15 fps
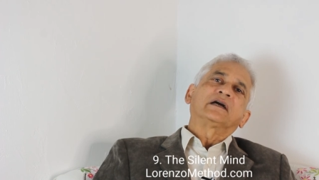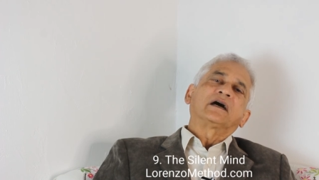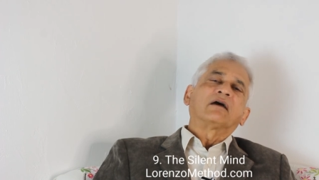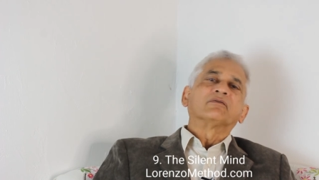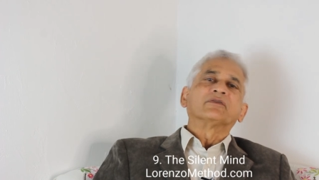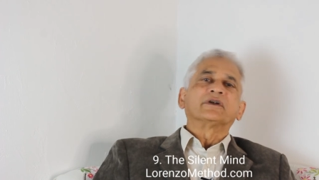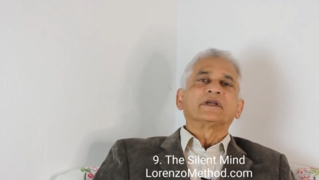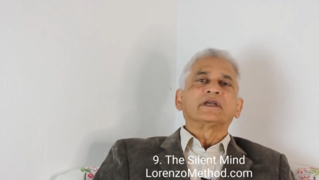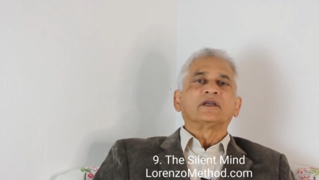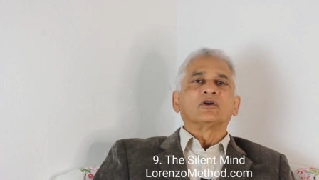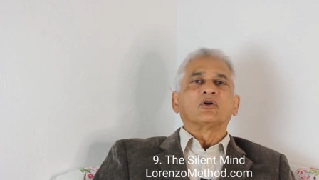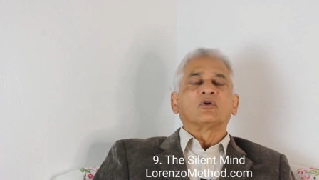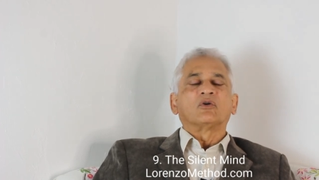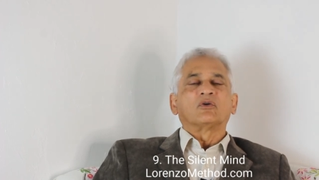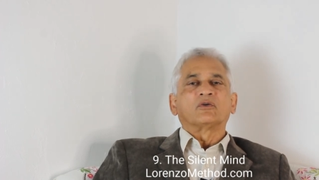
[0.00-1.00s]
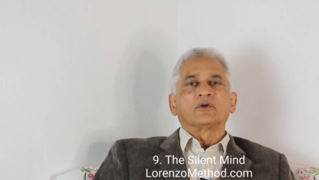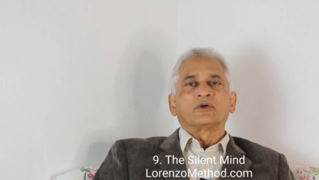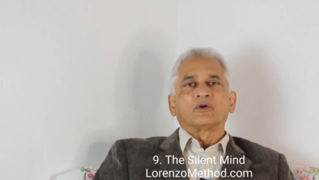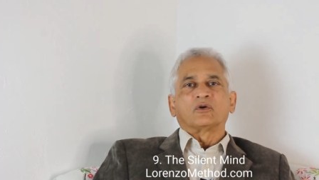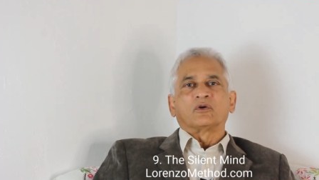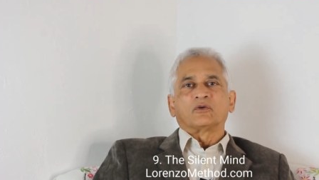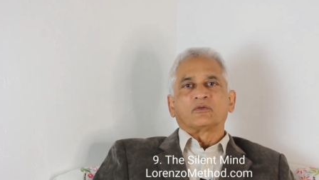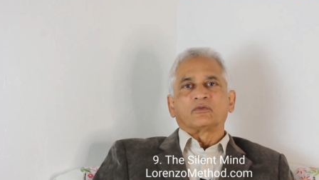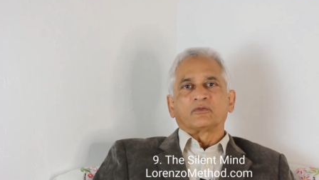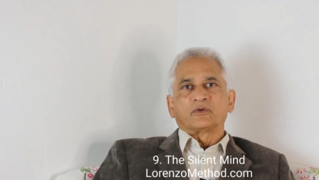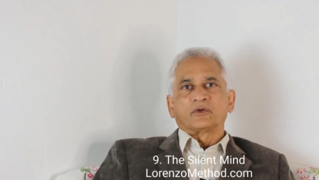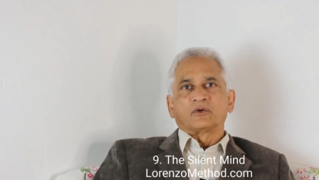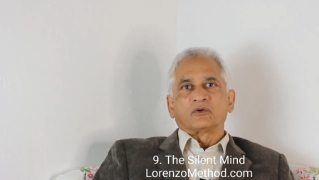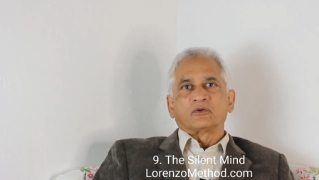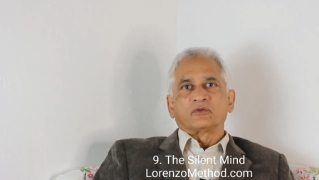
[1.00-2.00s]
covering your your
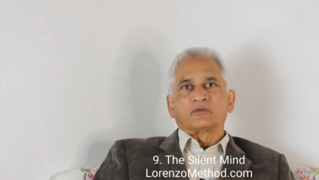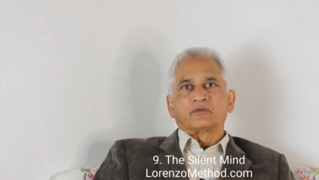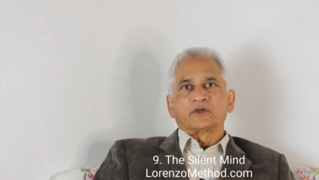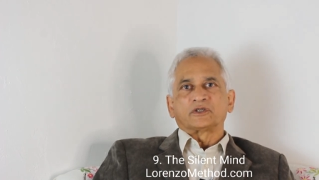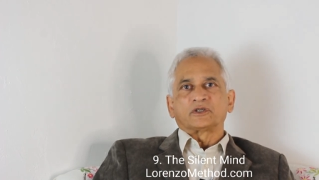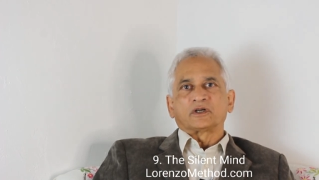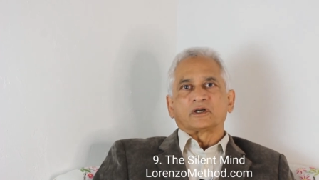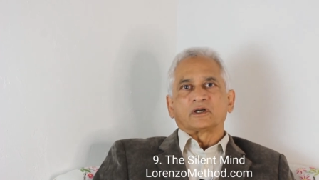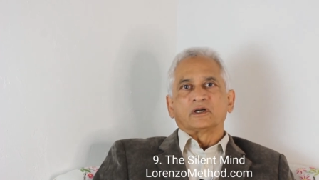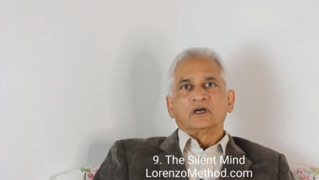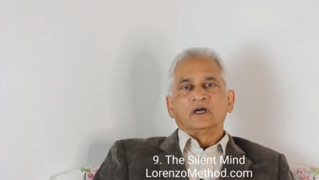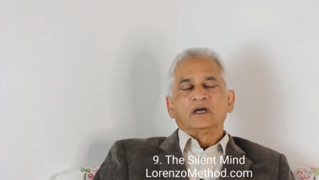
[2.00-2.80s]
your vision,